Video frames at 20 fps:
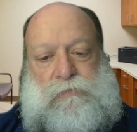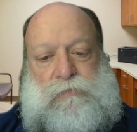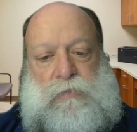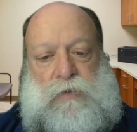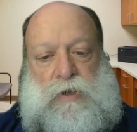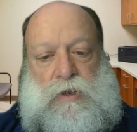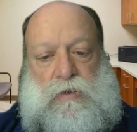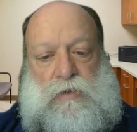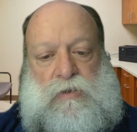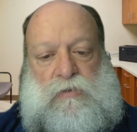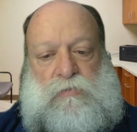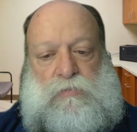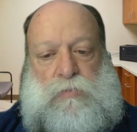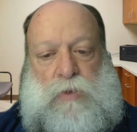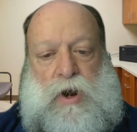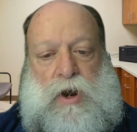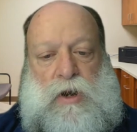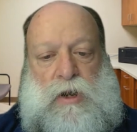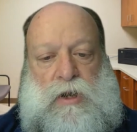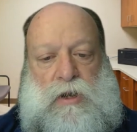This
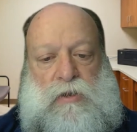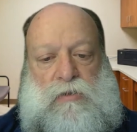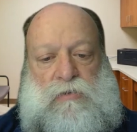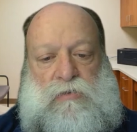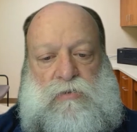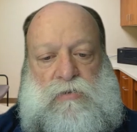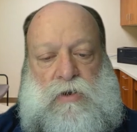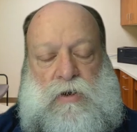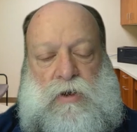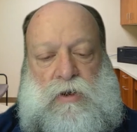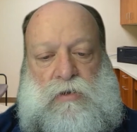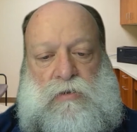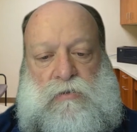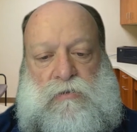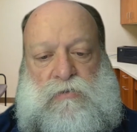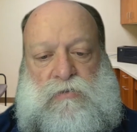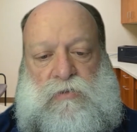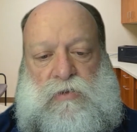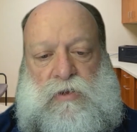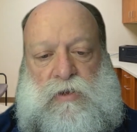market is starting to
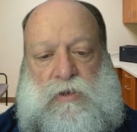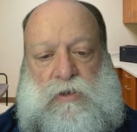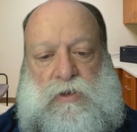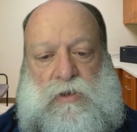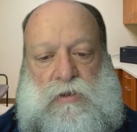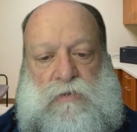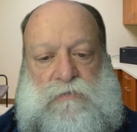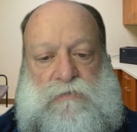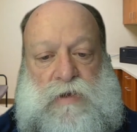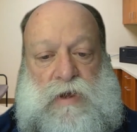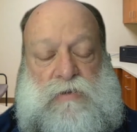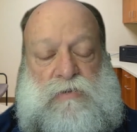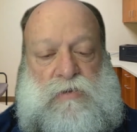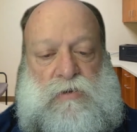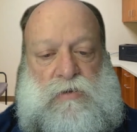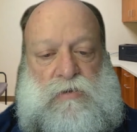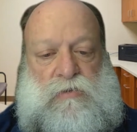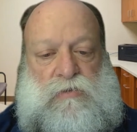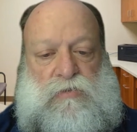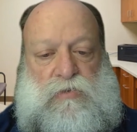see the effects of
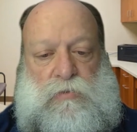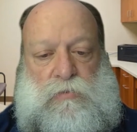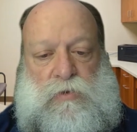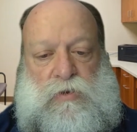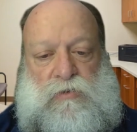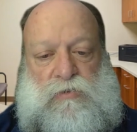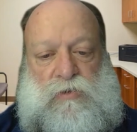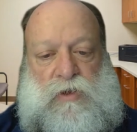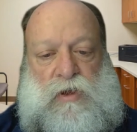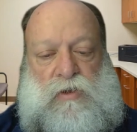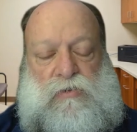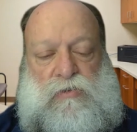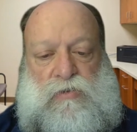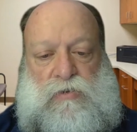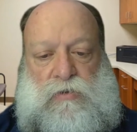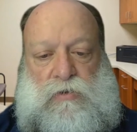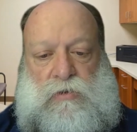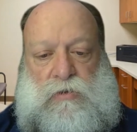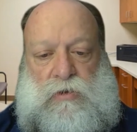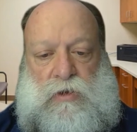
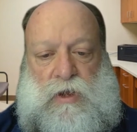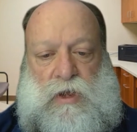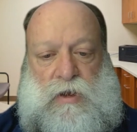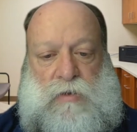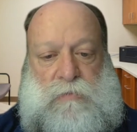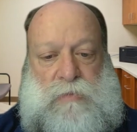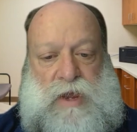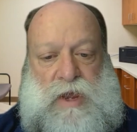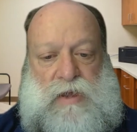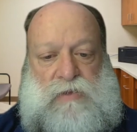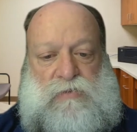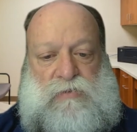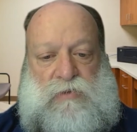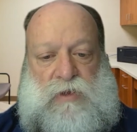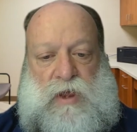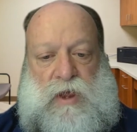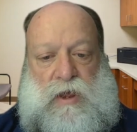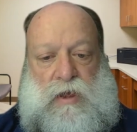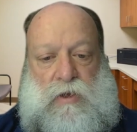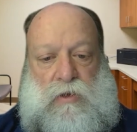consumerization at a mass
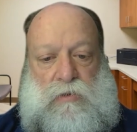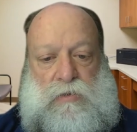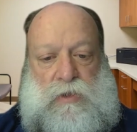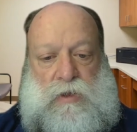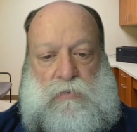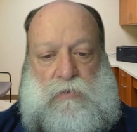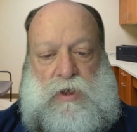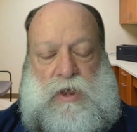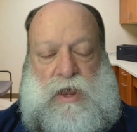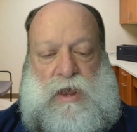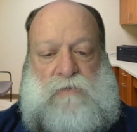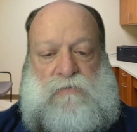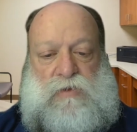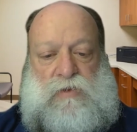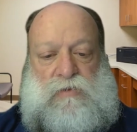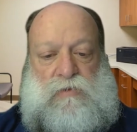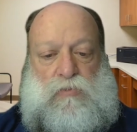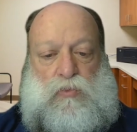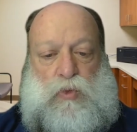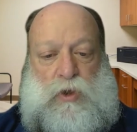scale that we
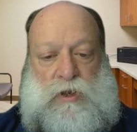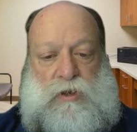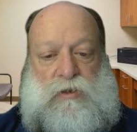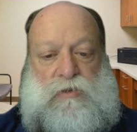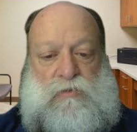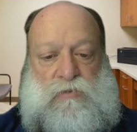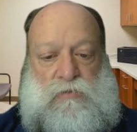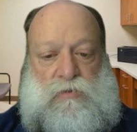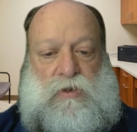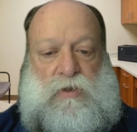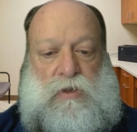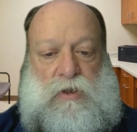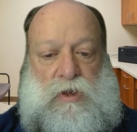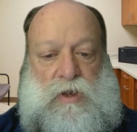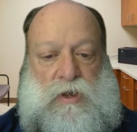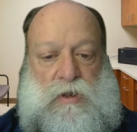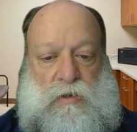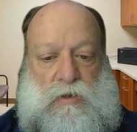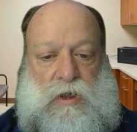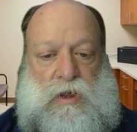haven't witnessed really
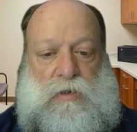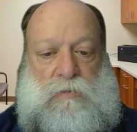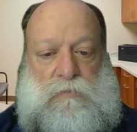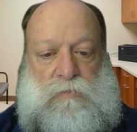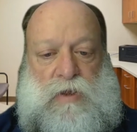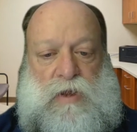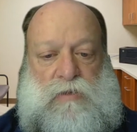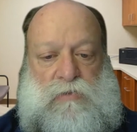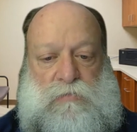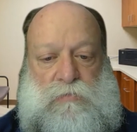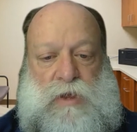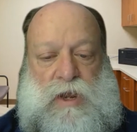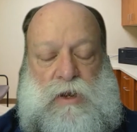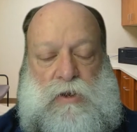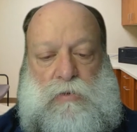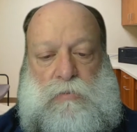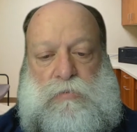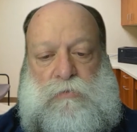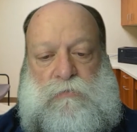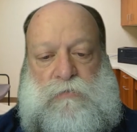as
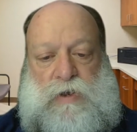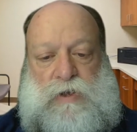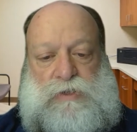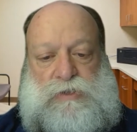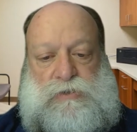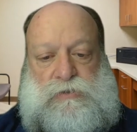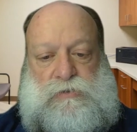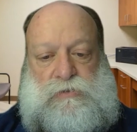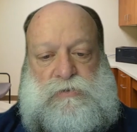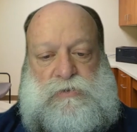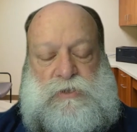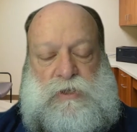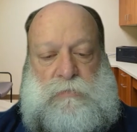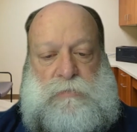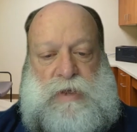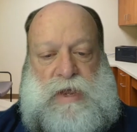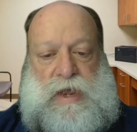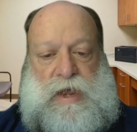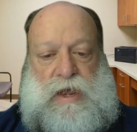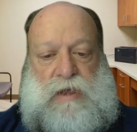medical professionals in the
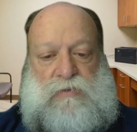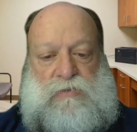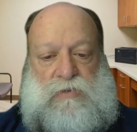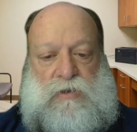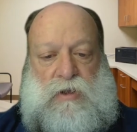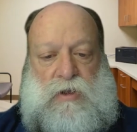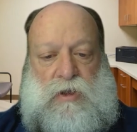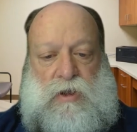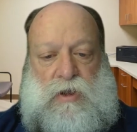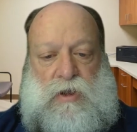past.